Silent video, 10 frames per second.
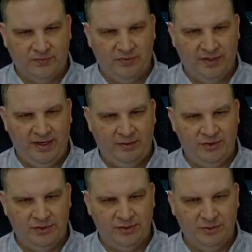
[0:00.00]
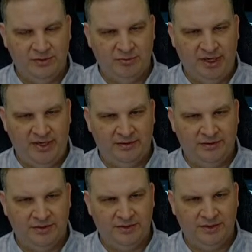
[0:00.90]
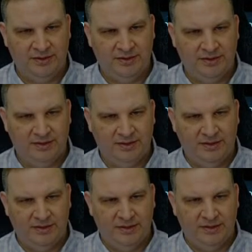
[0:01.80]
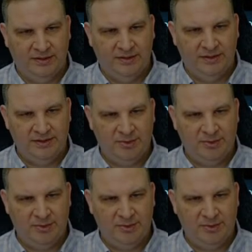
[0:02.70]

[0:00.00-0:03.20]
Right now we're just losing banners. This